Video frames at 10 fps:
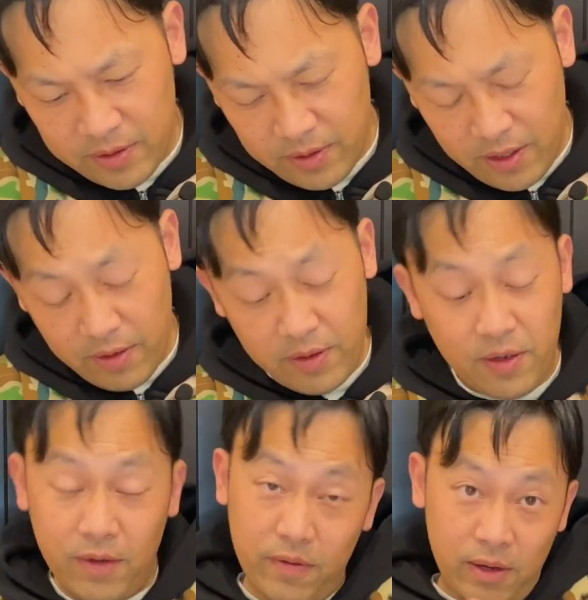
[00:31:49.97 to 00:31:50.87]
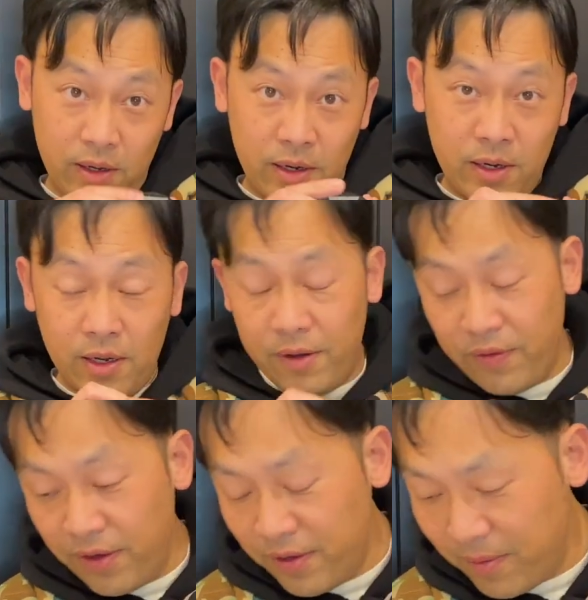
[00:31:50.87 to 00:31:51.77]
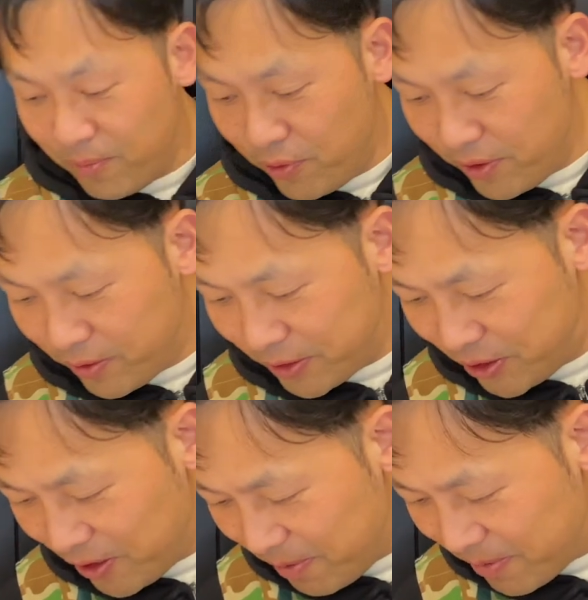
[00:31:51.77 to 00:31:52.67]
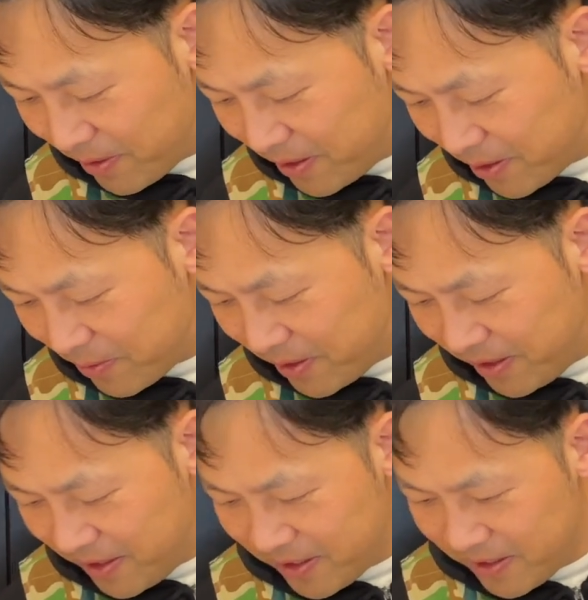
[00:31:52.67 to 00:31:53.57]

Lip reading: Yeah, I think I've done a pretty good job on this one.